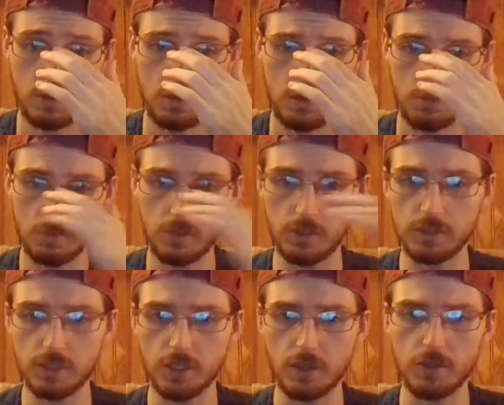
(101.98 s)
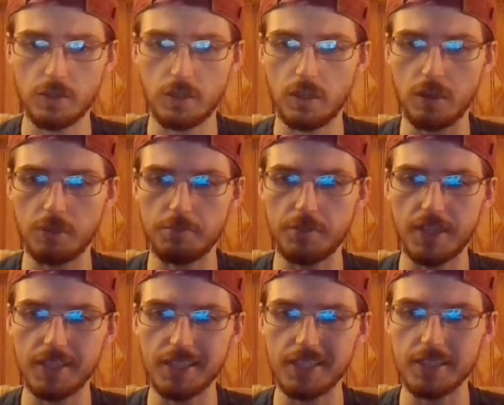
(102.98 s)
I'm going to start
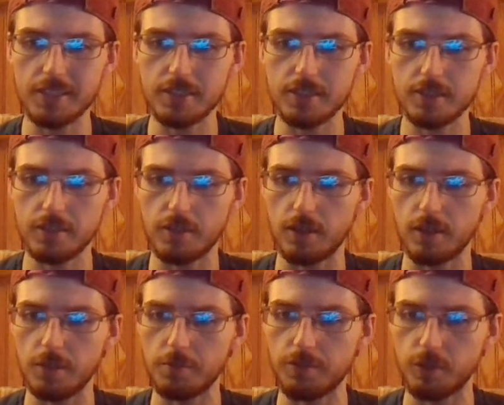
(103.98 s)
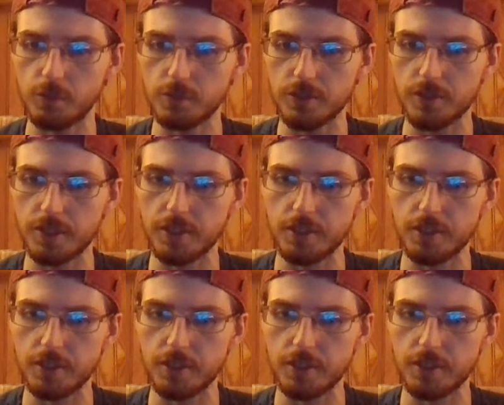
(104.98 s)
playing it. Hold on, let me full screen.